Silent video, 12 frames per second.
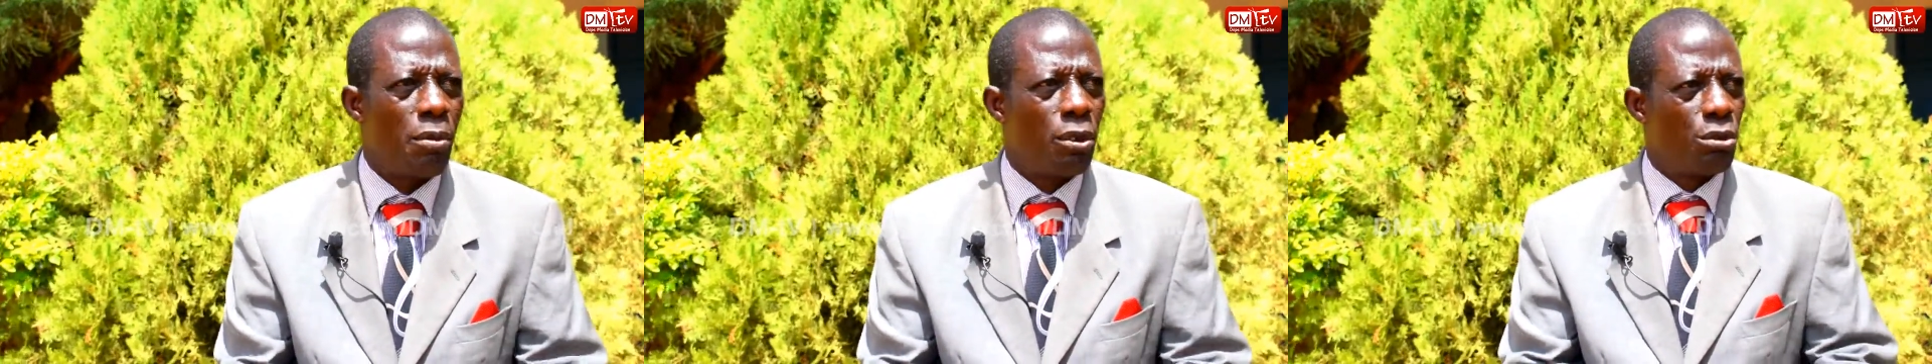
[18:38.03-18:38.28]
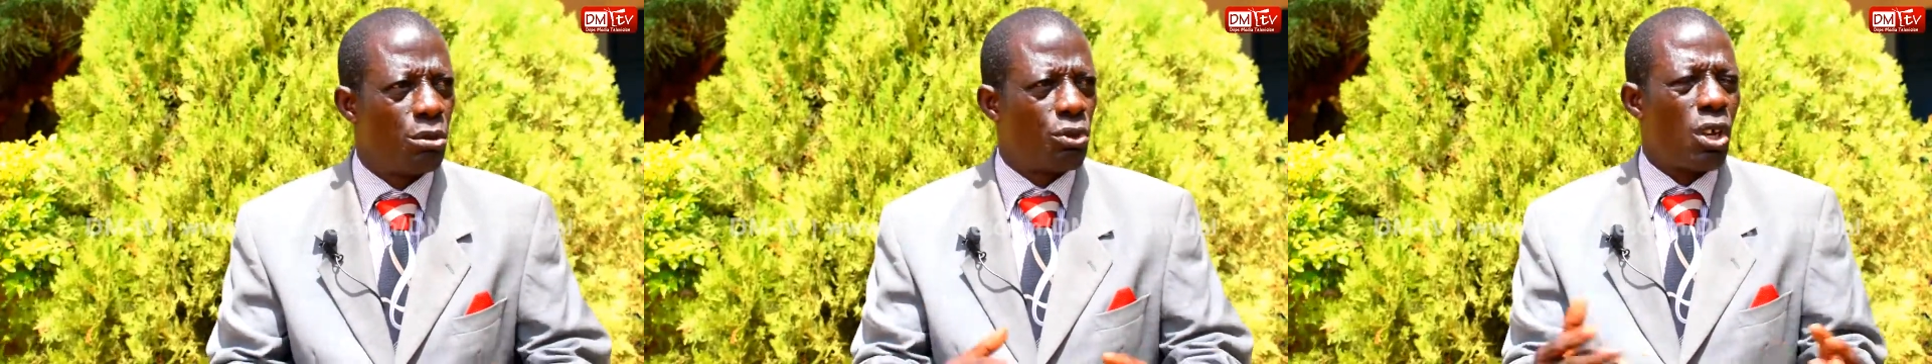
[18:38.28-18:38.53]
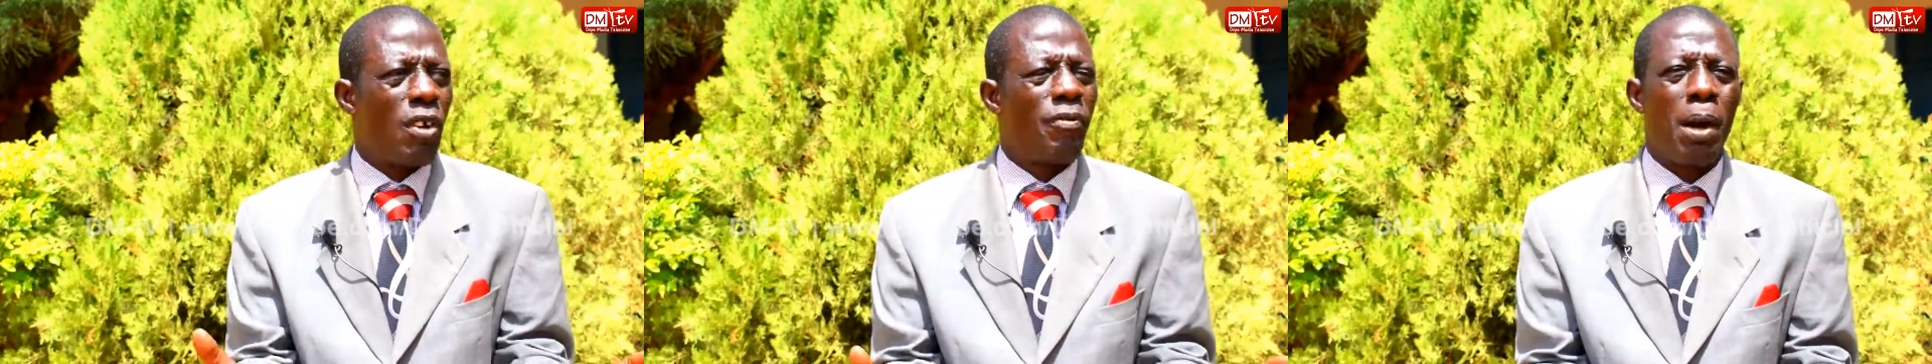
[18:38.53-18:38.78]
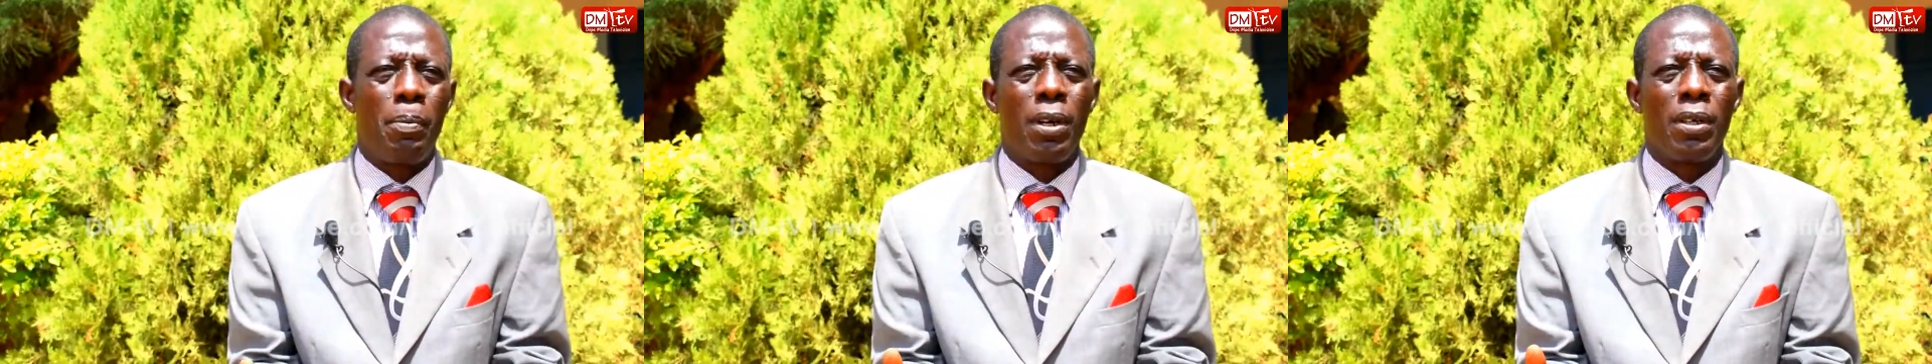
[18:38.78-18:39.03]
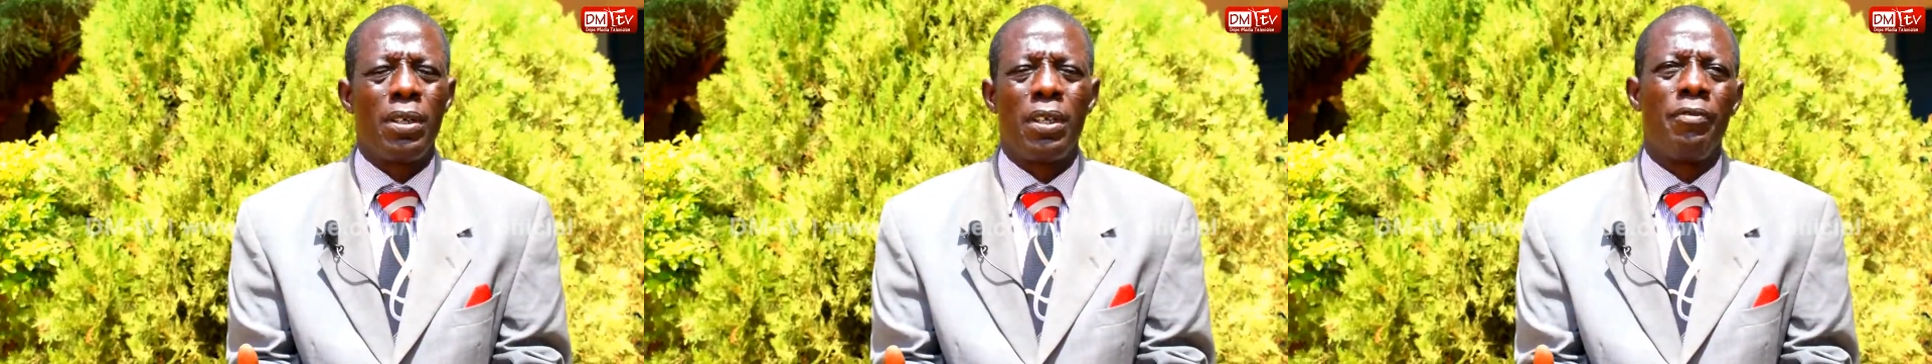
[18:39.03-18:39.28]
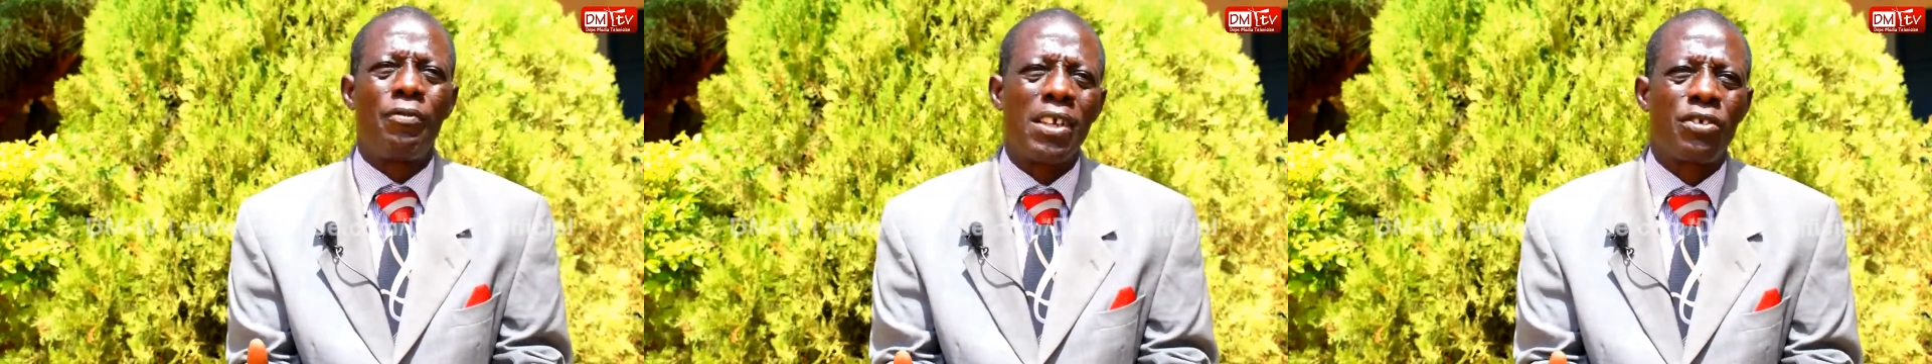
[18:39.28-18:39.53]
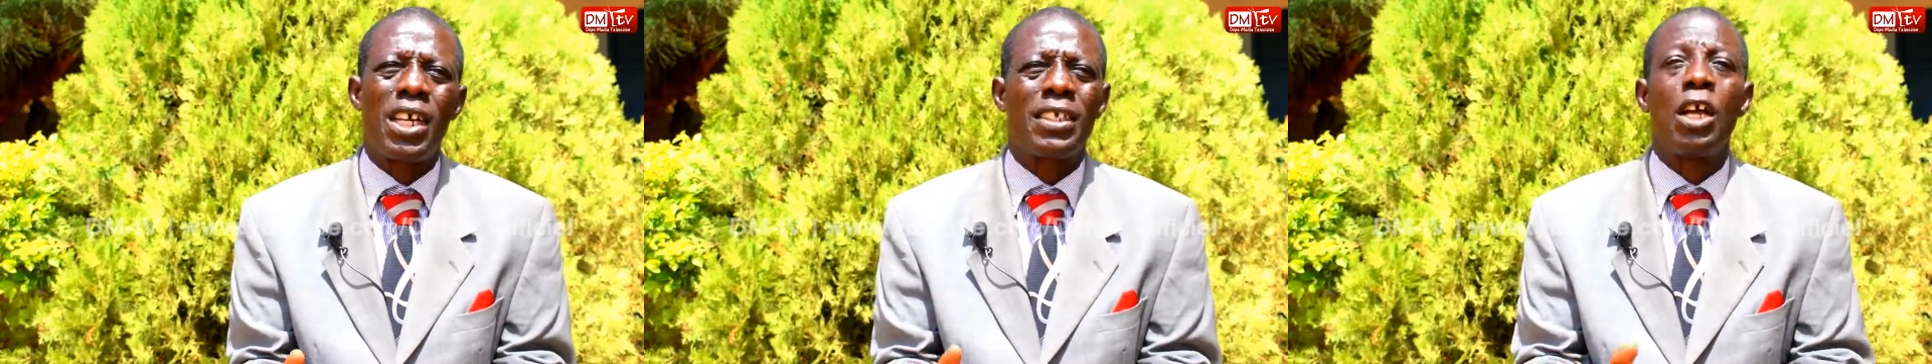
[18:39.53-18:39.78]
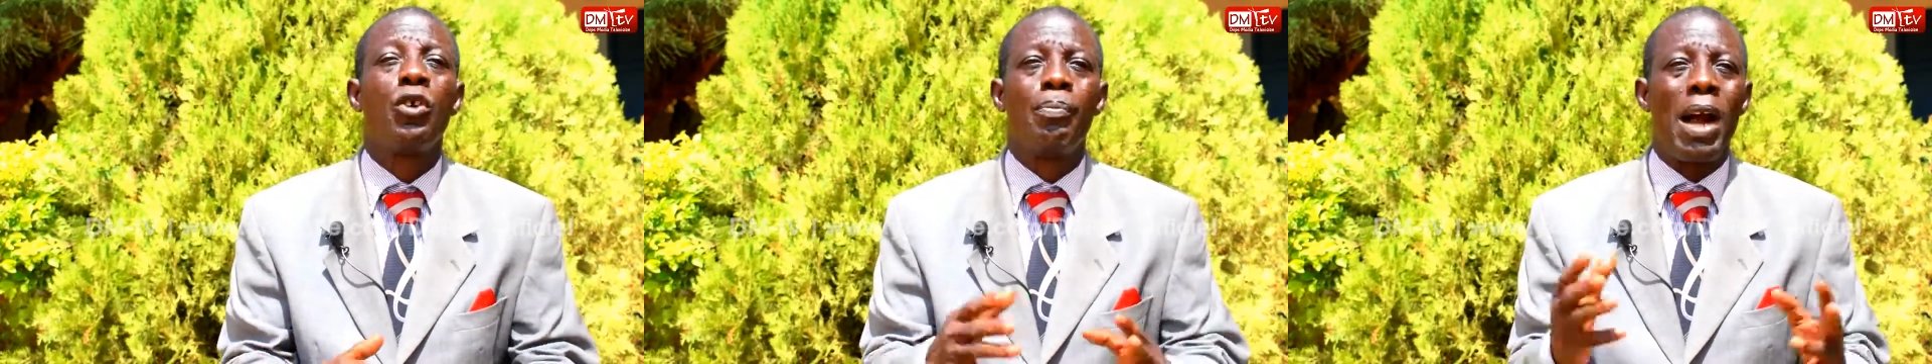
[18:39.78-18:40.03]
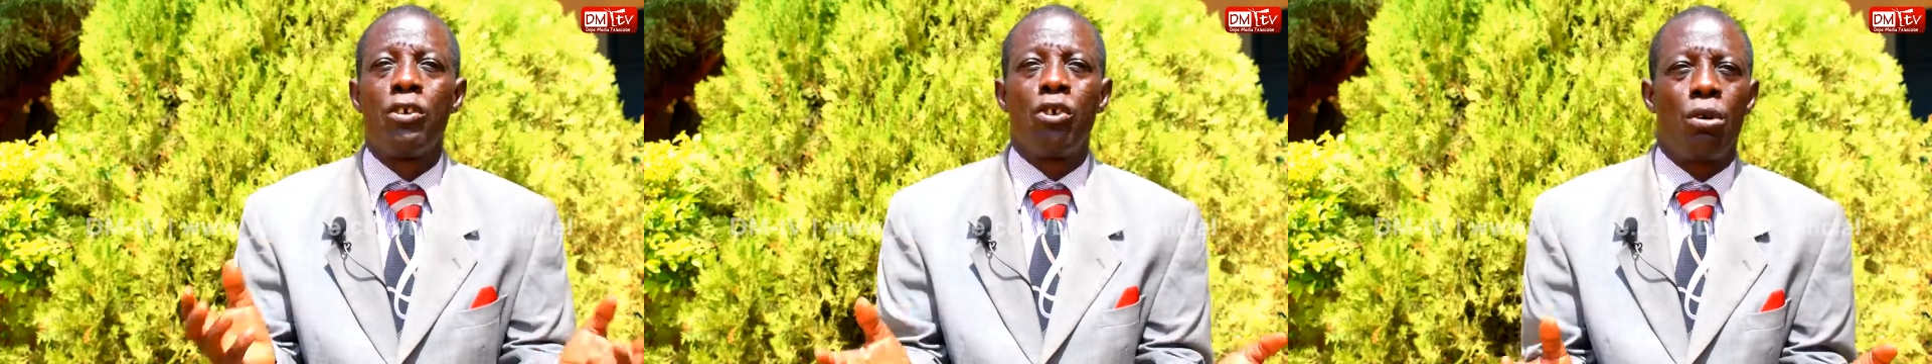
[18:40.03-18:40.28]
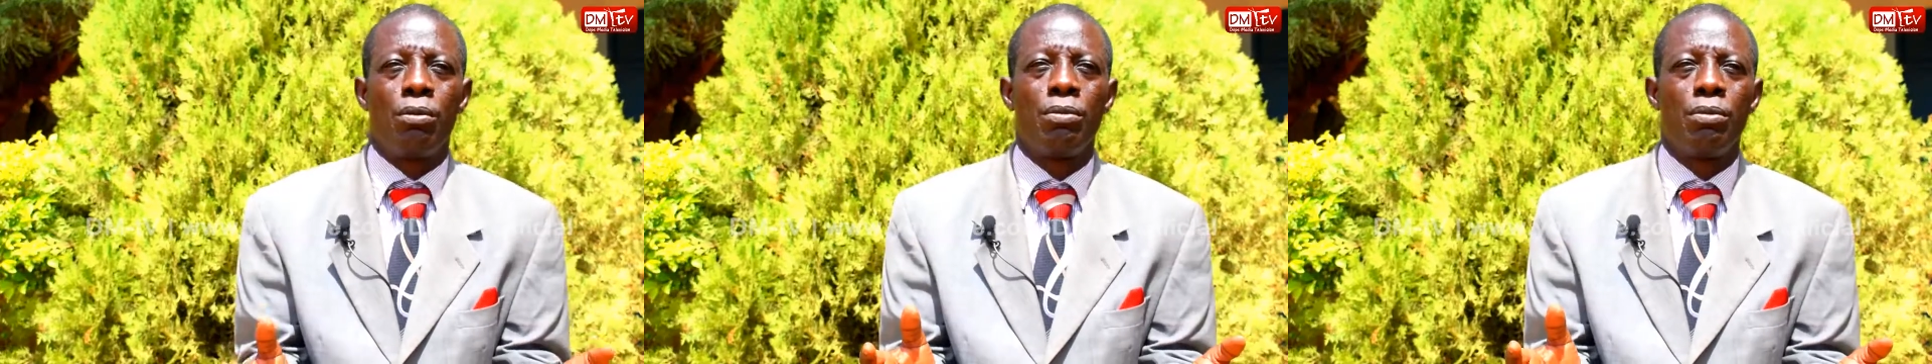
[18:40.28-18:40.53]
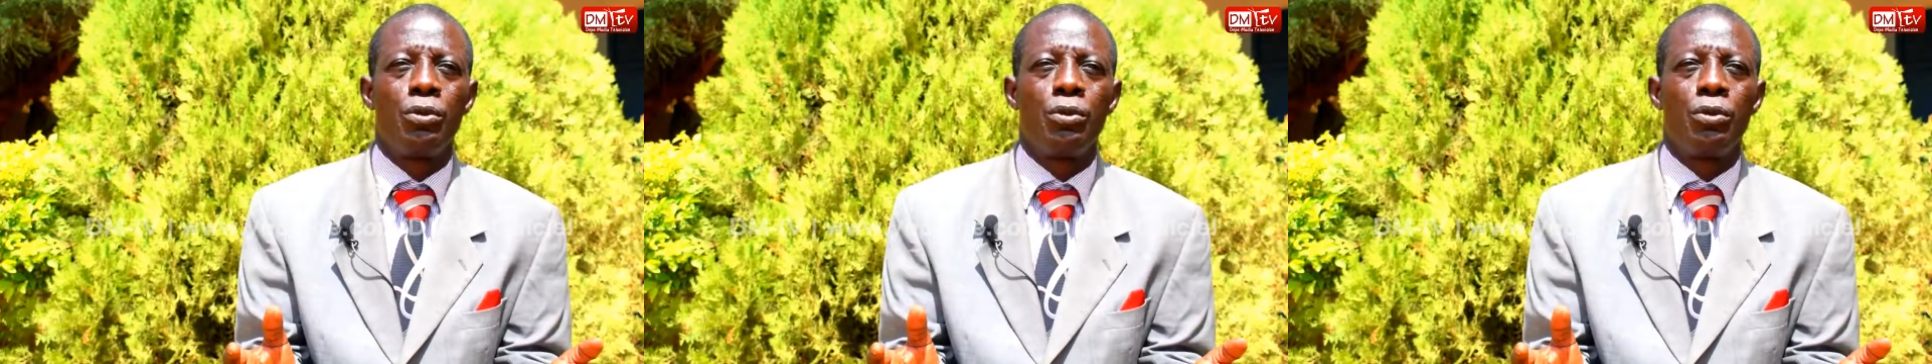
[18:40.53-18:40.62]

We talk about infrastructure, we might not